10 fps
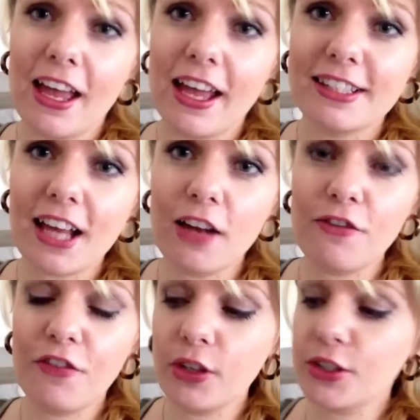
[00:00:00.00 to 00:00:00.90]
It's
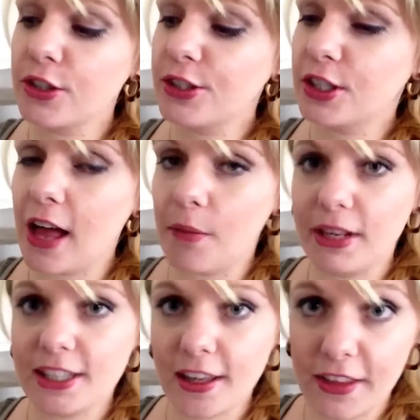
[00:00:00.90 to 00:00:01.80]
unfiltered, so that
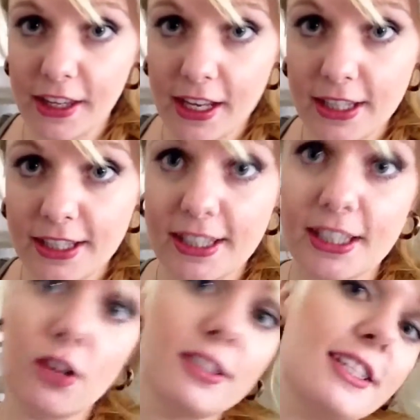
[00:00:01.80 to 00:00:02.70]
means that the yeast is
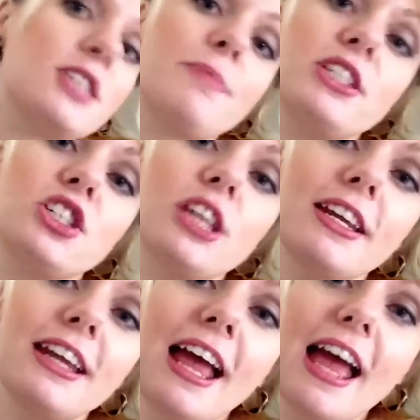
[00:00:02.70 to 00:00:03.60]
still in
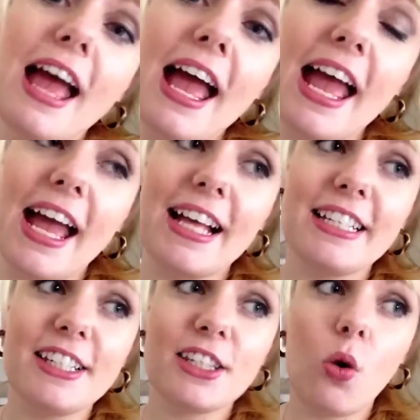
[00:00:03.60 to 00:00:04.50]
suspension,
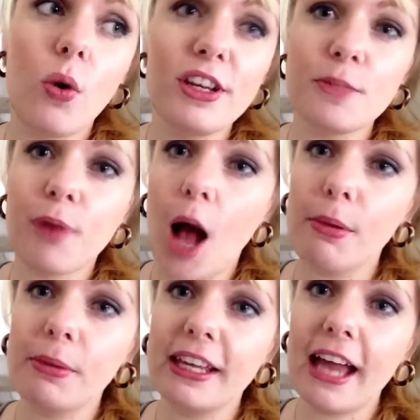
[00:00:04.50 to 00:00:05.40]
and it's going to
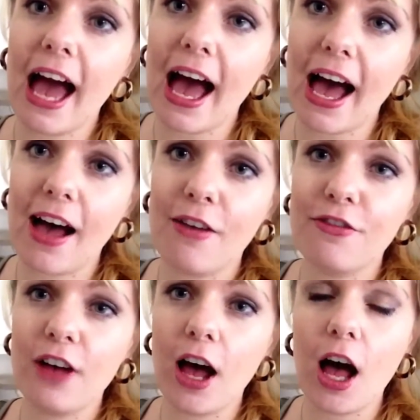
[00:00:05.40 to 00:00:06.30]
probably
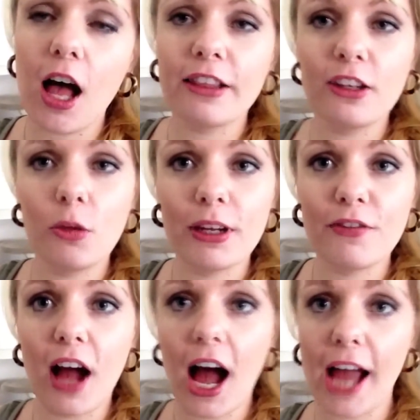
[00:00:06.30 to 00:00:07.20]
have a little bit
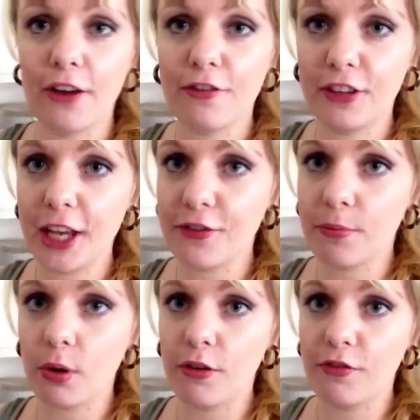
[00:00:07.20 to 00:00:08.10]
of a higher
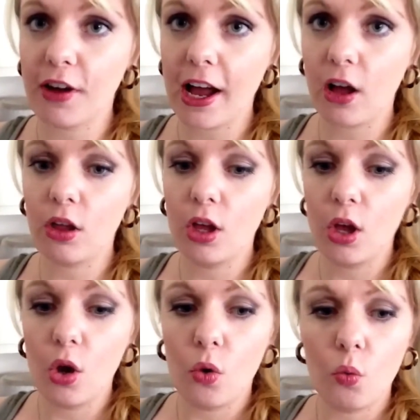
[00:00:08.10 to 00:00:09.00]
flavor profile,
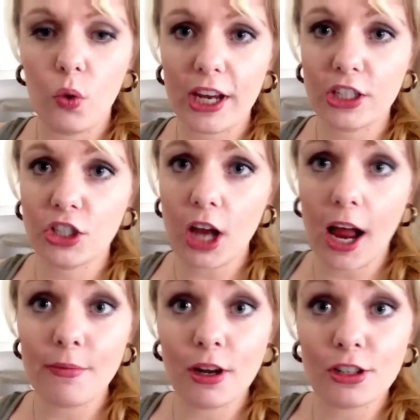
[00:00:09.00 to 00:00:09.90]
which
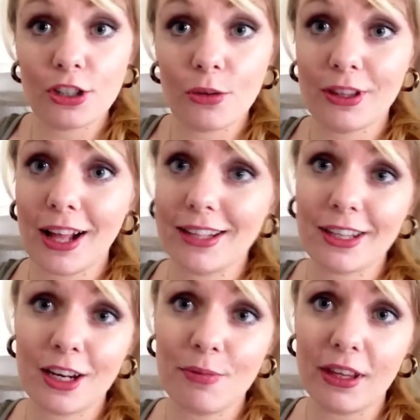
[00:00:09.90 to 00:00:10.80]
I'm not sure what
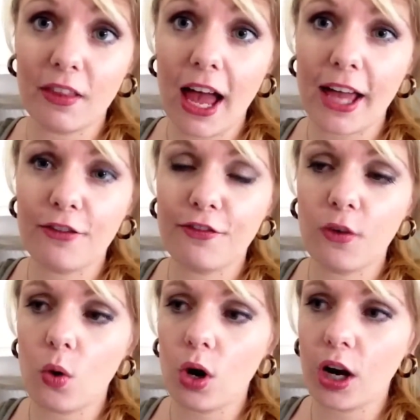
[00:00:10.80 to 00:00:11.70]
that's going to be like
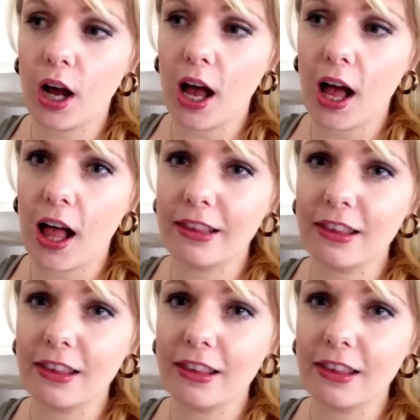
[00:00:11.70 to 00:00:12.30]
for a